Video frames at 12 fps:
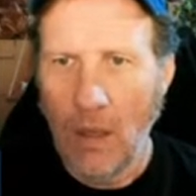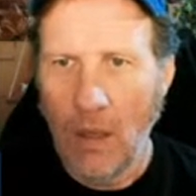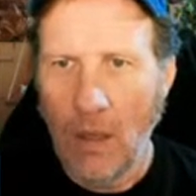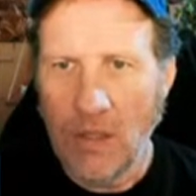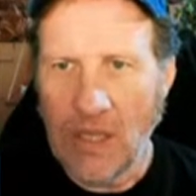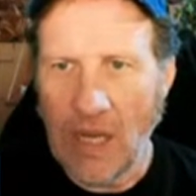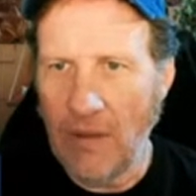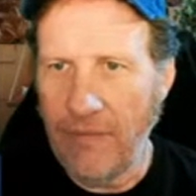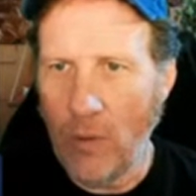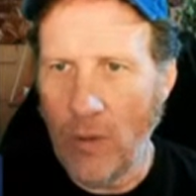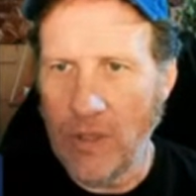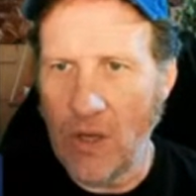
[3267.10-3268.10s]

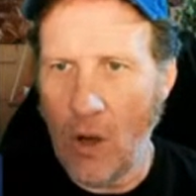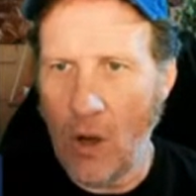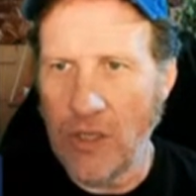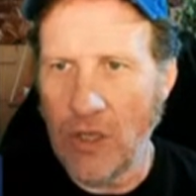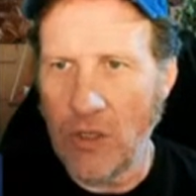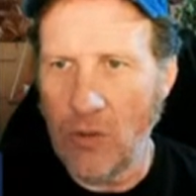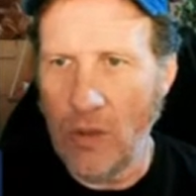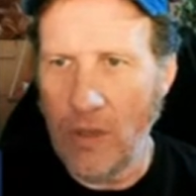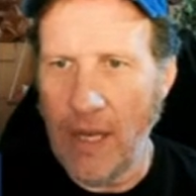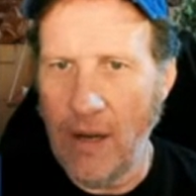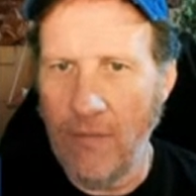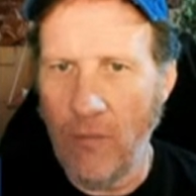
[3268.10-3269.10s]
Xylophonist, artist
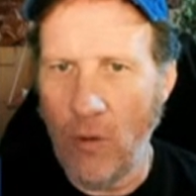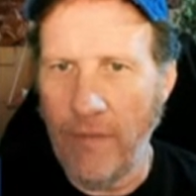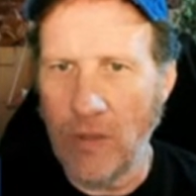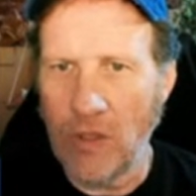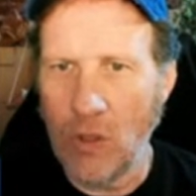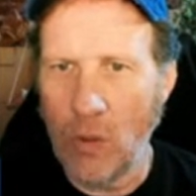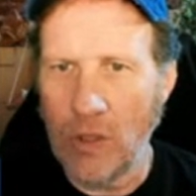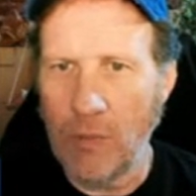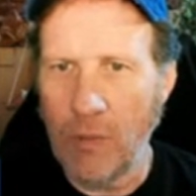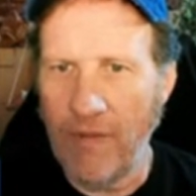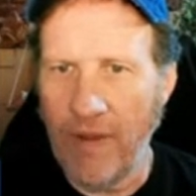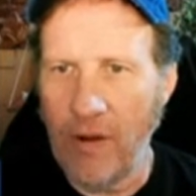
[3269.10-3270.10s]
extraordinaire, and vaudeville's newest
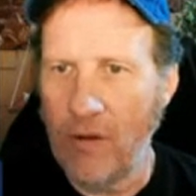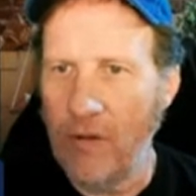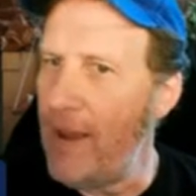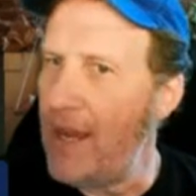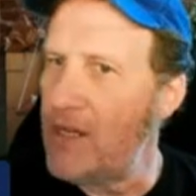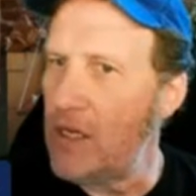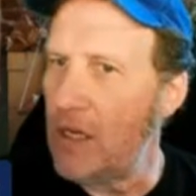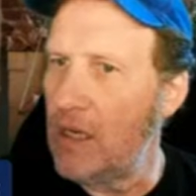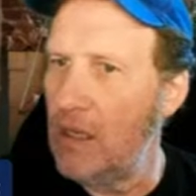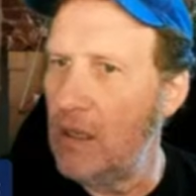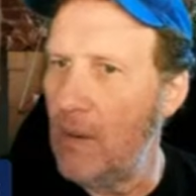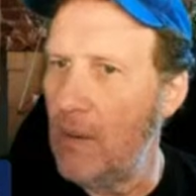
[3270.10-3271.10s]
purveyor of magic.
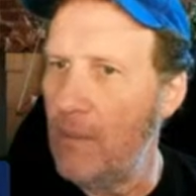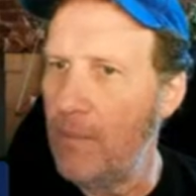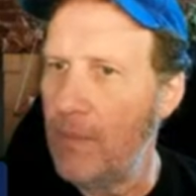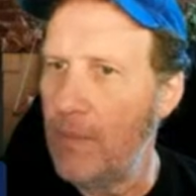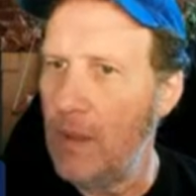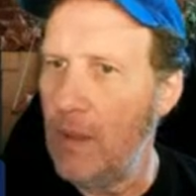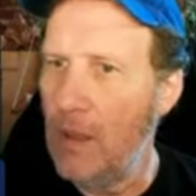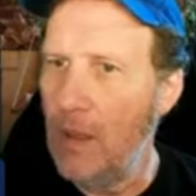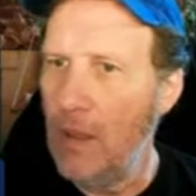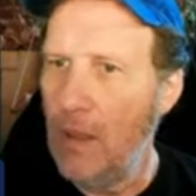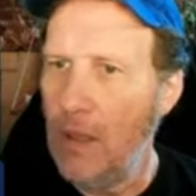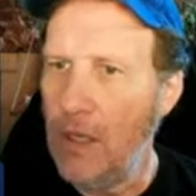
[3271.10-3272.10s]

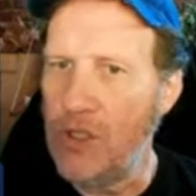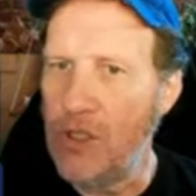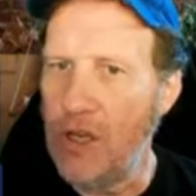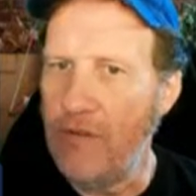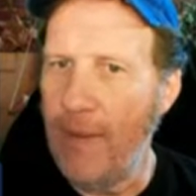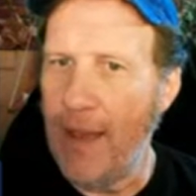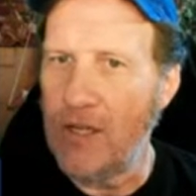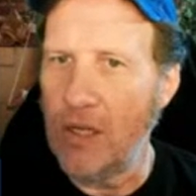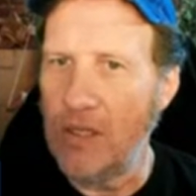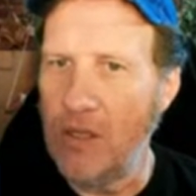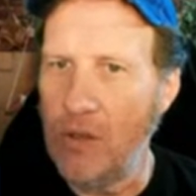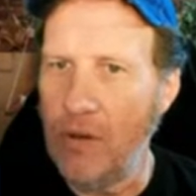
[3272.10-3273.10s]
His chief magic,
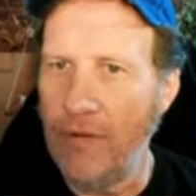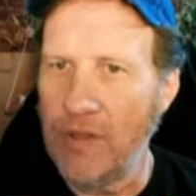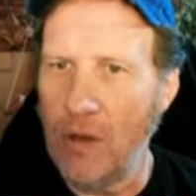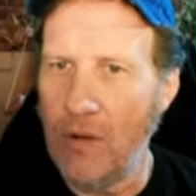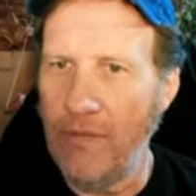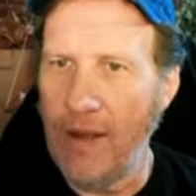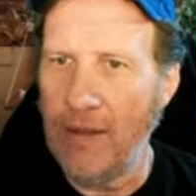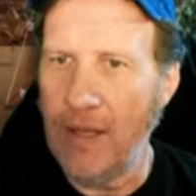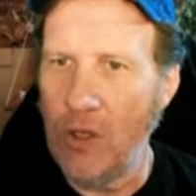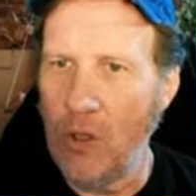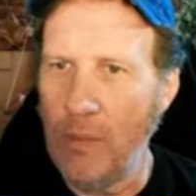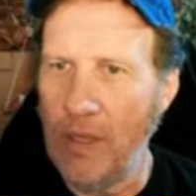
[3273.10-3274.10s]
Senor Frisco, found that
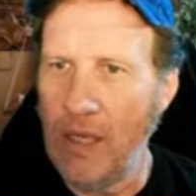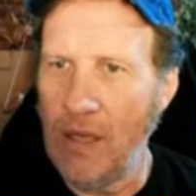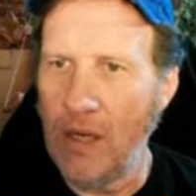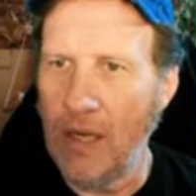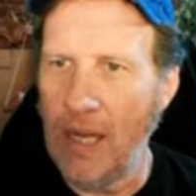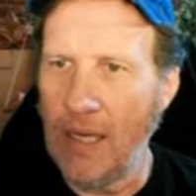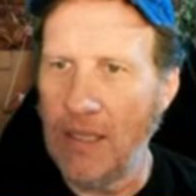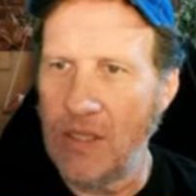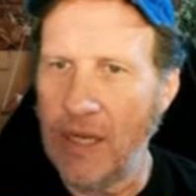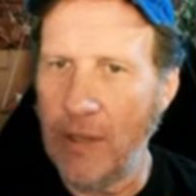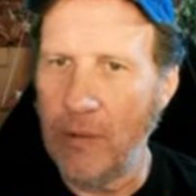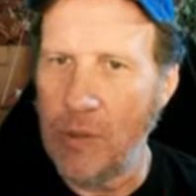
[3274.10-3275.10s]
human ear cannot
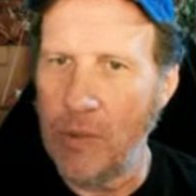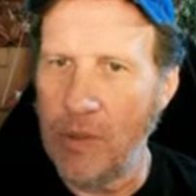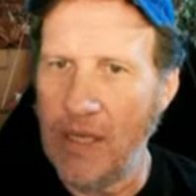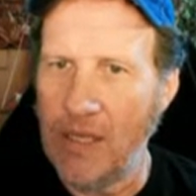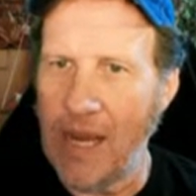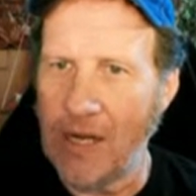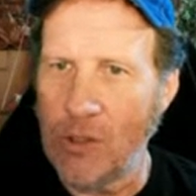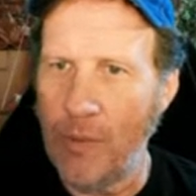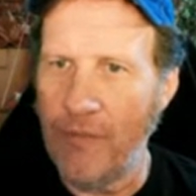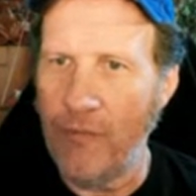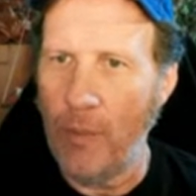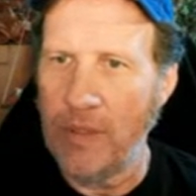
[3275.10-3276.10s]
distinguish between his actual
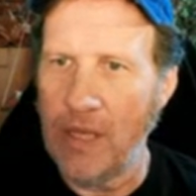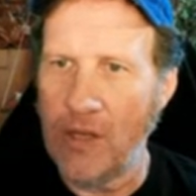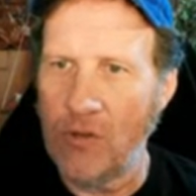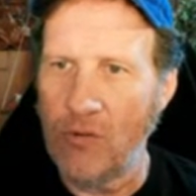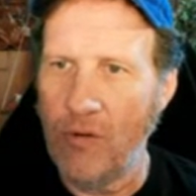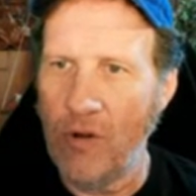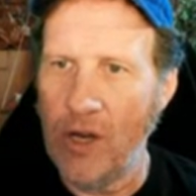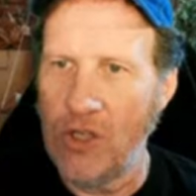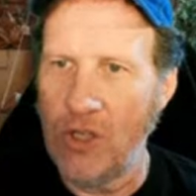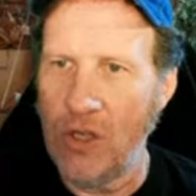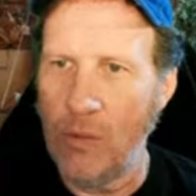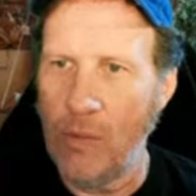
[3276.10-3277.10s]
performance and his
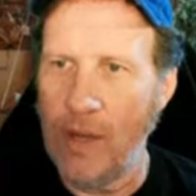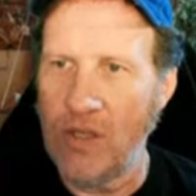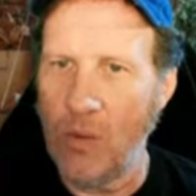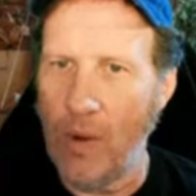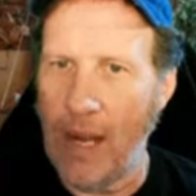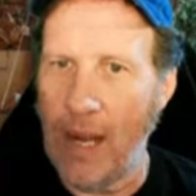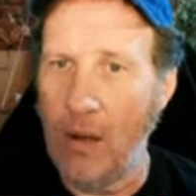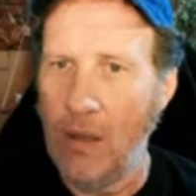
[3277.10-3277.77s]
recreation on the new Edison. Wow.